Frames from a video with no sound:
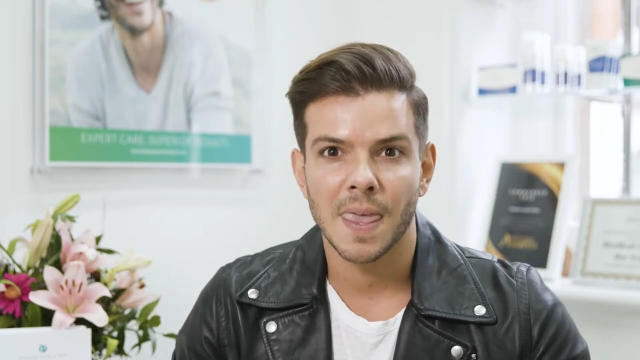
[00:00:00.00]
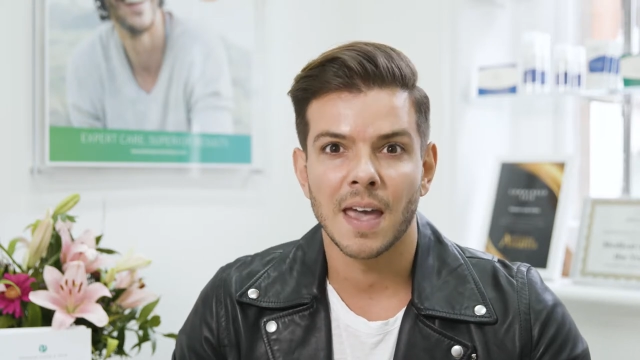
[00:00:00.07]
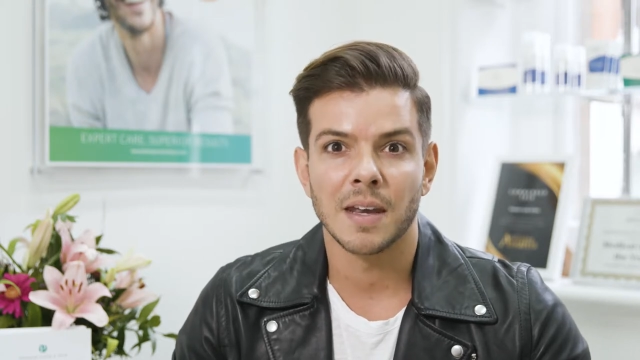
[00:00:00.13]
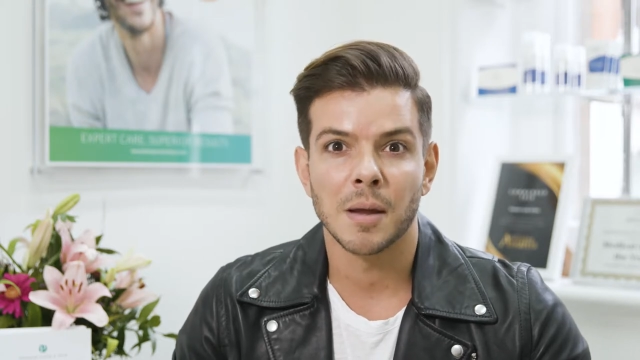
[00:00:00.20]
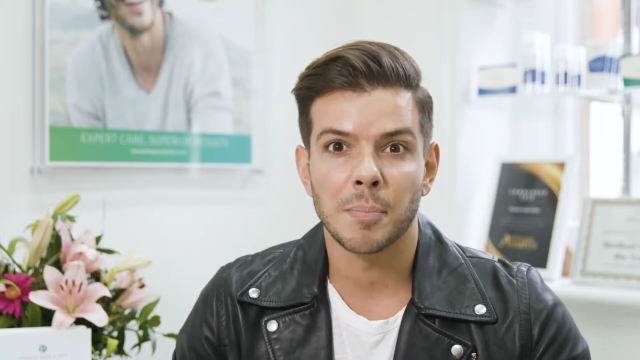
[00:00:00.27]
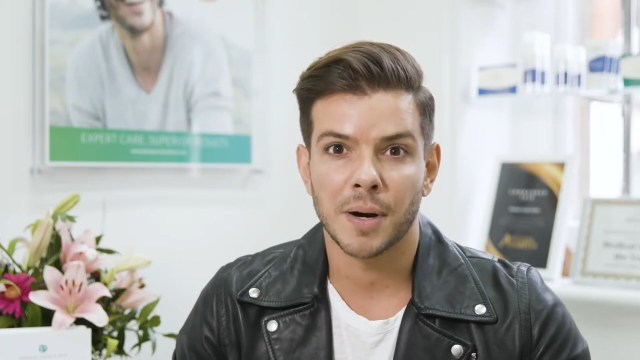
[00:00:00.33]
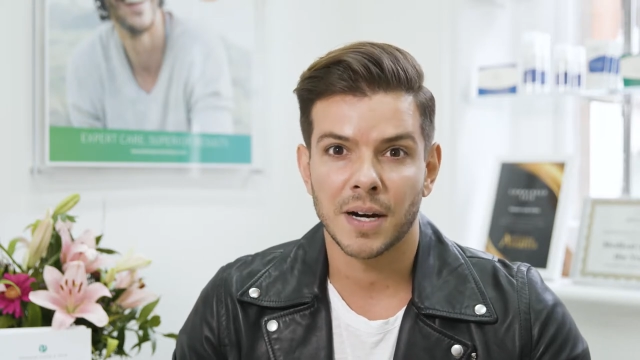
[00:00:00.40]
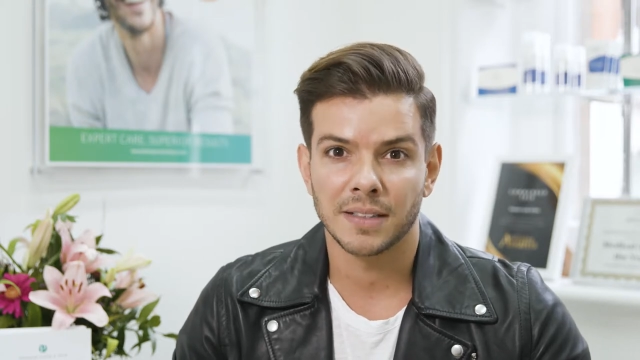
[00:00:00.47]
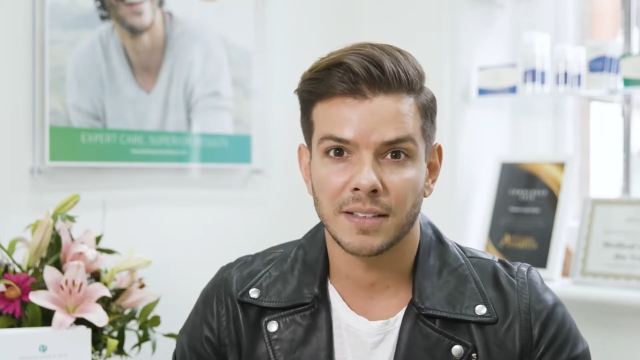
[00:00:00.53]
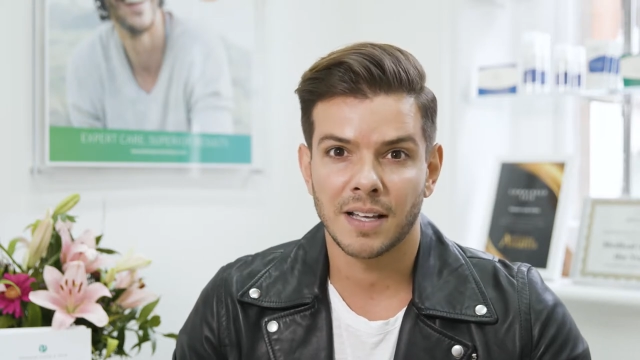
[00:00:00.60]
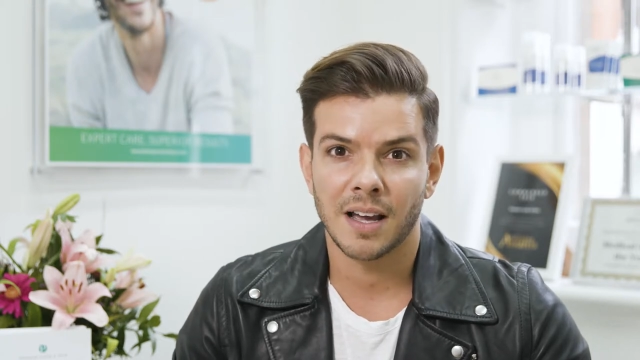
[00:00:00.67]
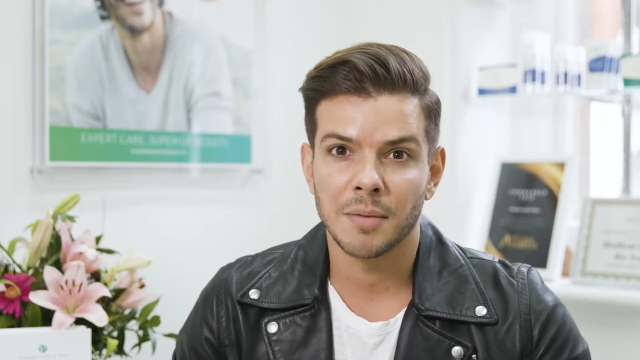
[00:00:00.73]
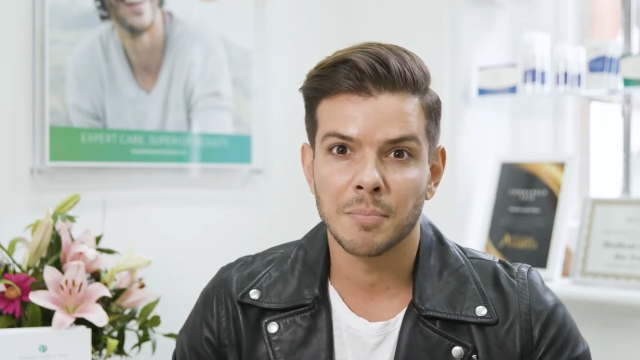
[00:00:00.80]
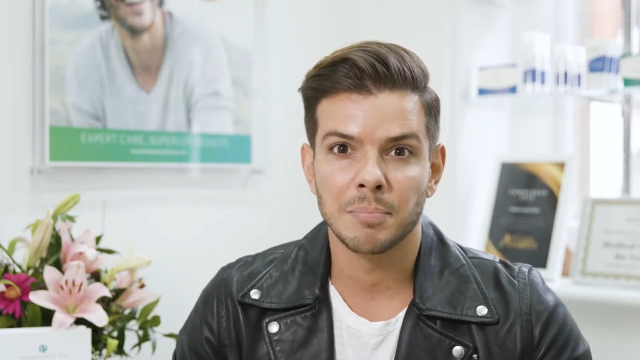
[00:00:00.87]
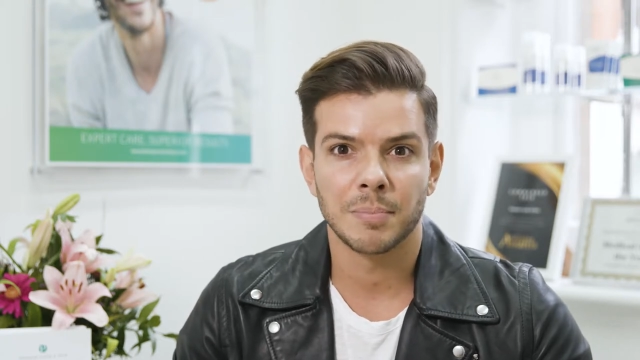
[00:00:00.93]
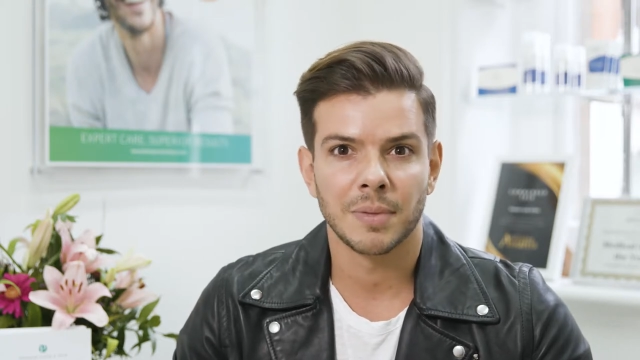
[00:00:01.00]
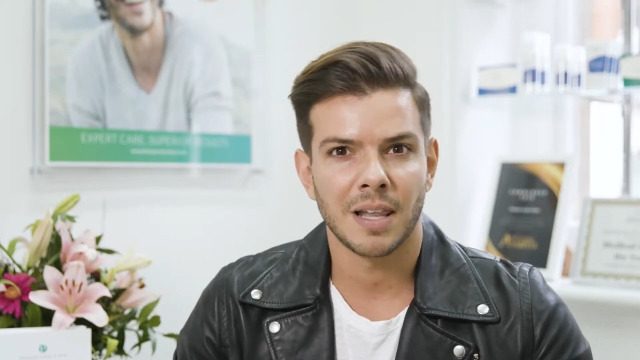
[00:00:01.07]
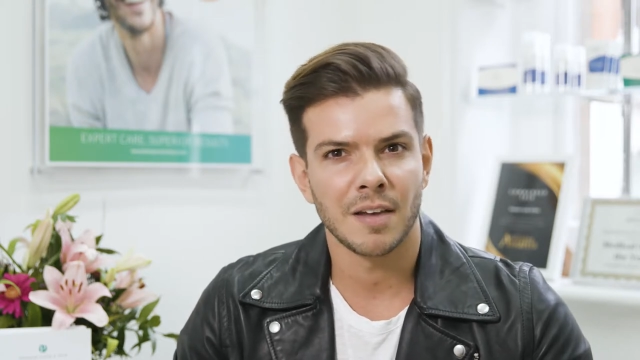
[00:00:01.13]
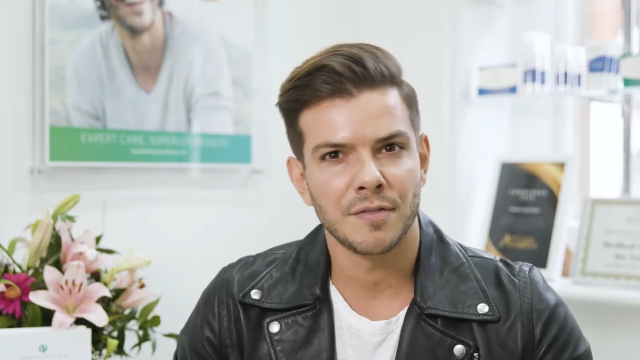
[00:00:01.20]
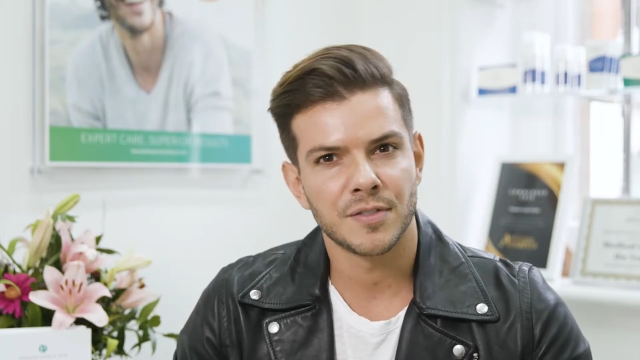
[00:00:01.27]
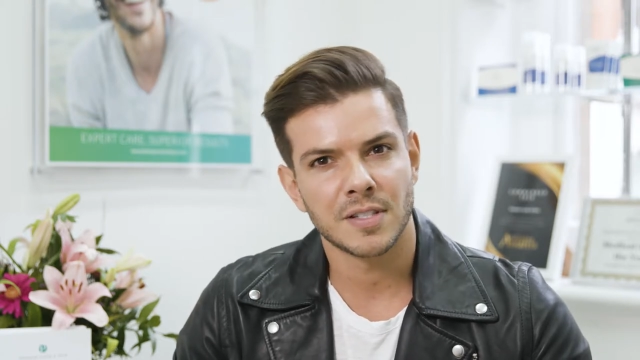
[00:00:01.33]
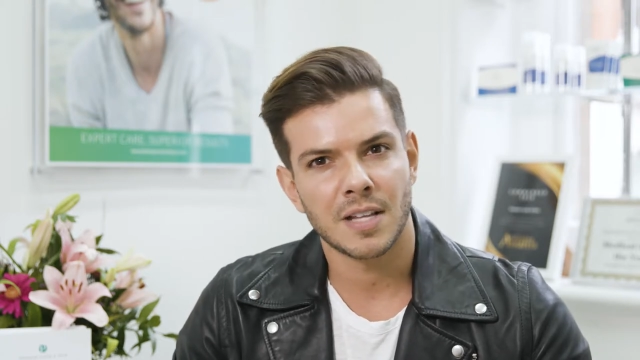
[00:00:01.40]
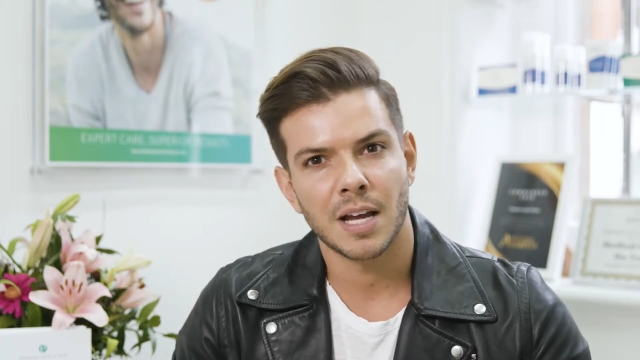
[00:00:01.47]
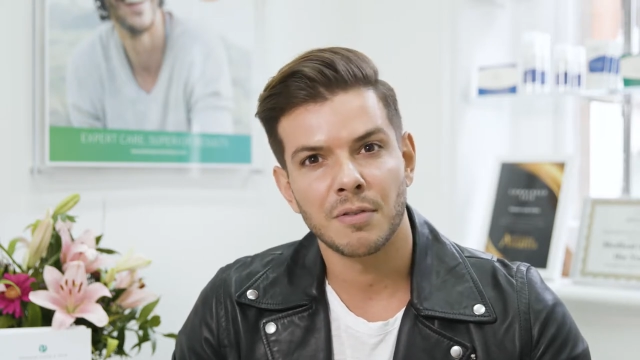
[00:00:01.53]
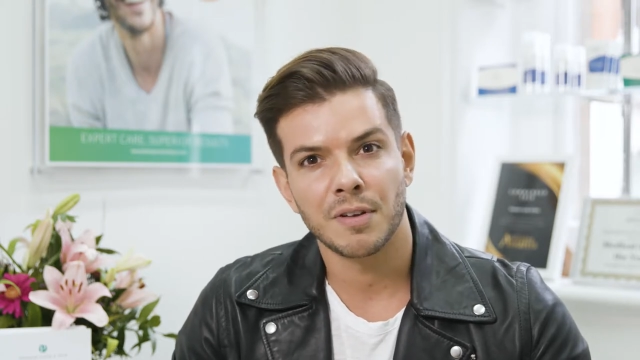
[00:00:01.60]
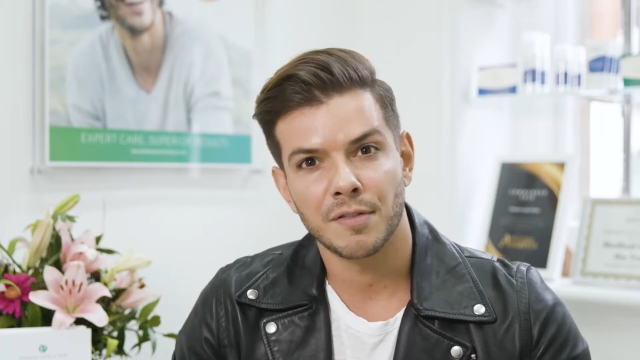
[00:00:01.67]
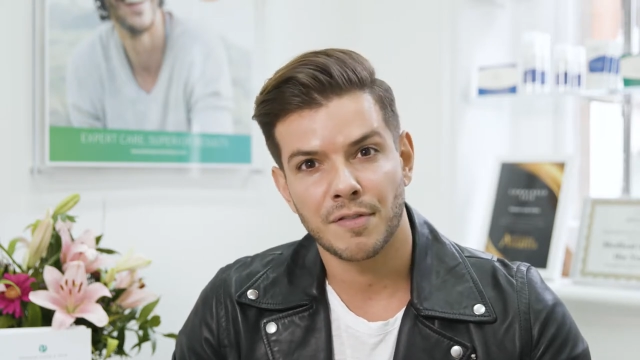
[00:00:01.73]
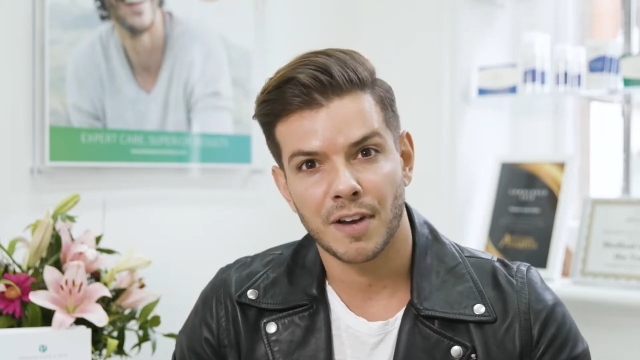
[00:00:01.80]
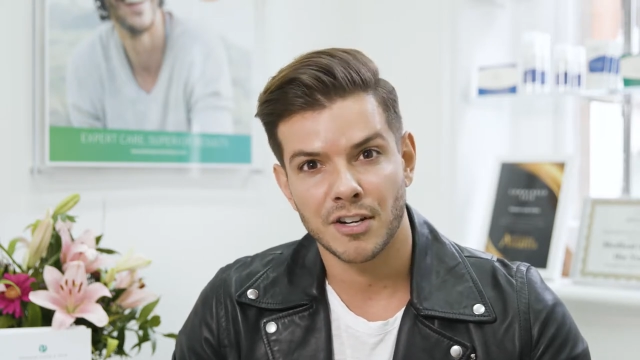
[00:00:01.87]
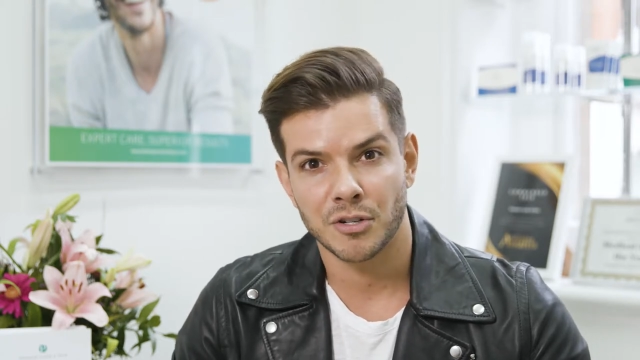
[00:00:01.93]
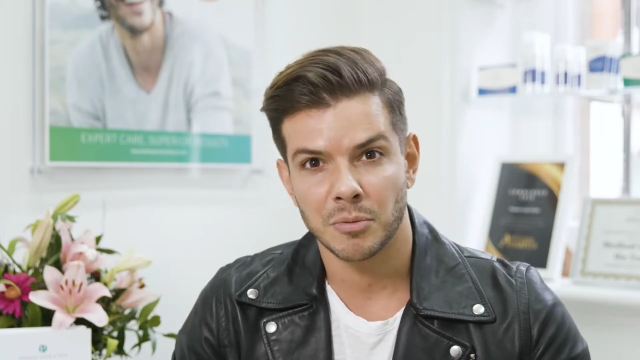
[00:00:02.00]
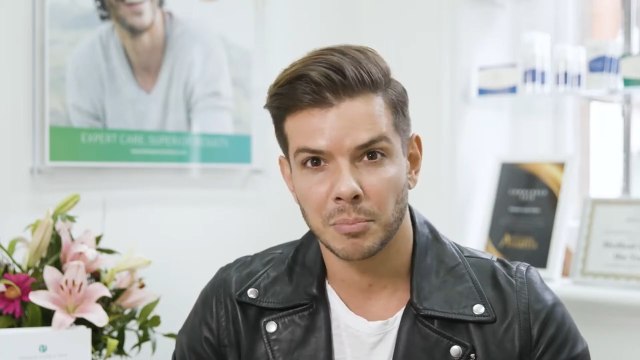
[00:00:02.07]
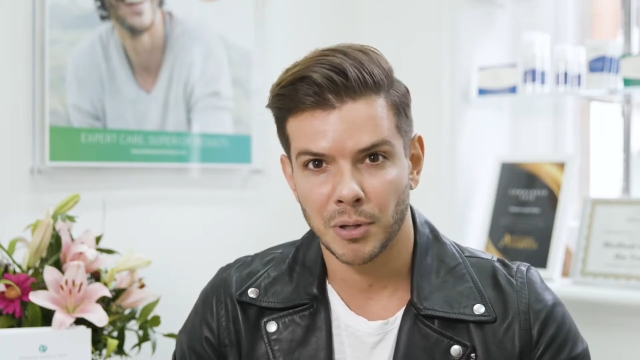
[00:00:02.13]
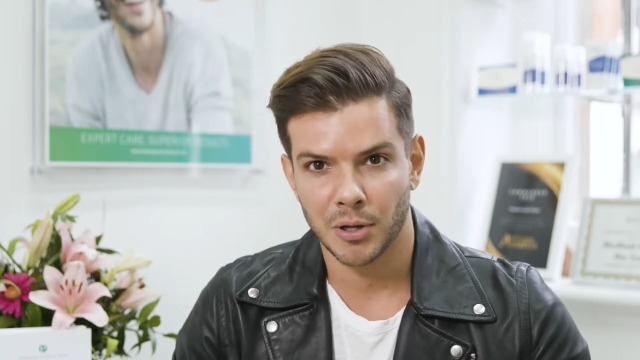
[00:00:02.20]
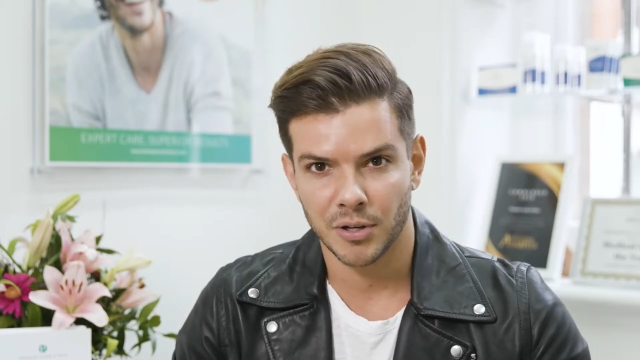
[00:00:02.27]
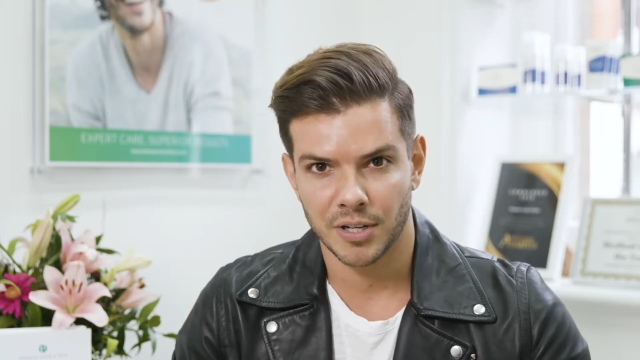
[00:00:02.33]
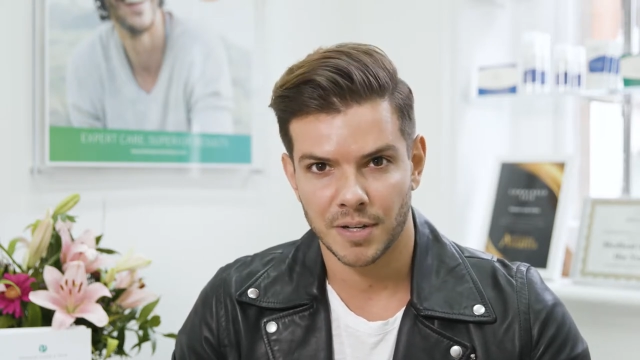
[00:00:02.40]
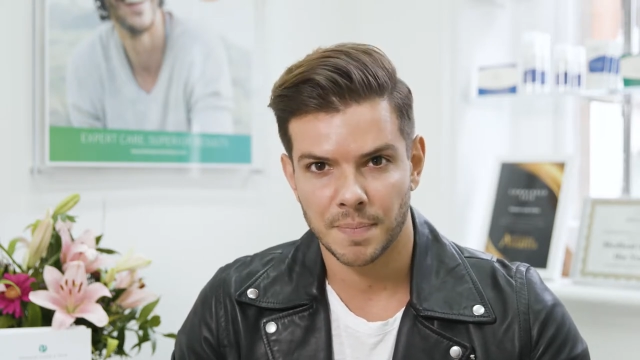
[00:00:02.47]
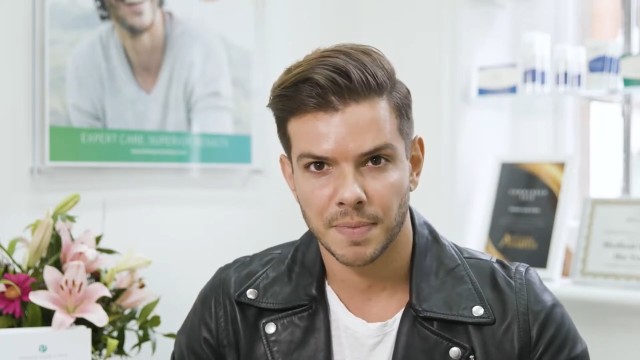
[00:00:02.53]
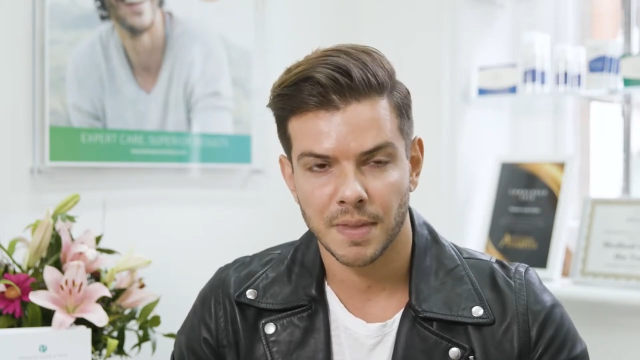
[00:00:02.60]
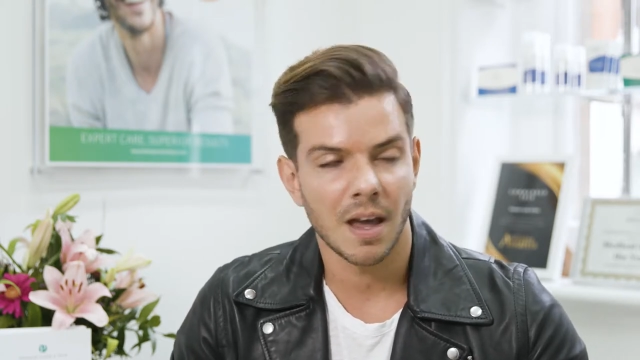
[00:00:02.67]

and a part-time lifestyle and fashion blogger.